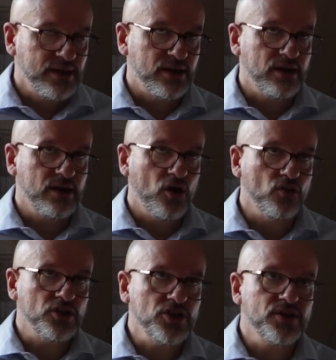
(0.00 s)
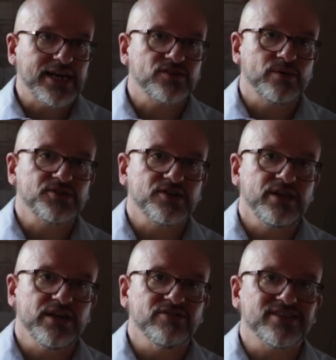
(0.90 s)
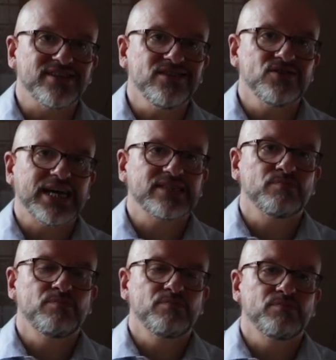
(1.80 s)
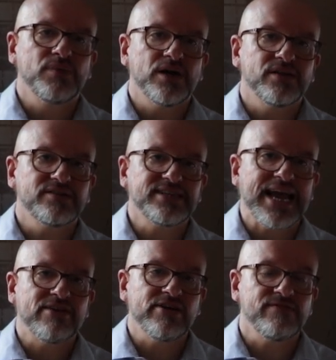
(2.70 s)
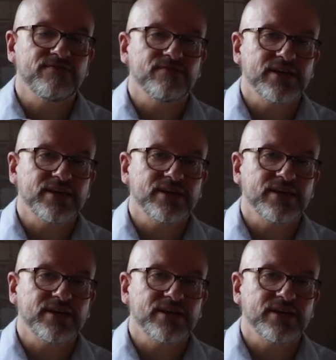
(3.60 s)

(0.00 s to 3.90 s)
Uh, on the UCAS website there is a UCAS uh, tariff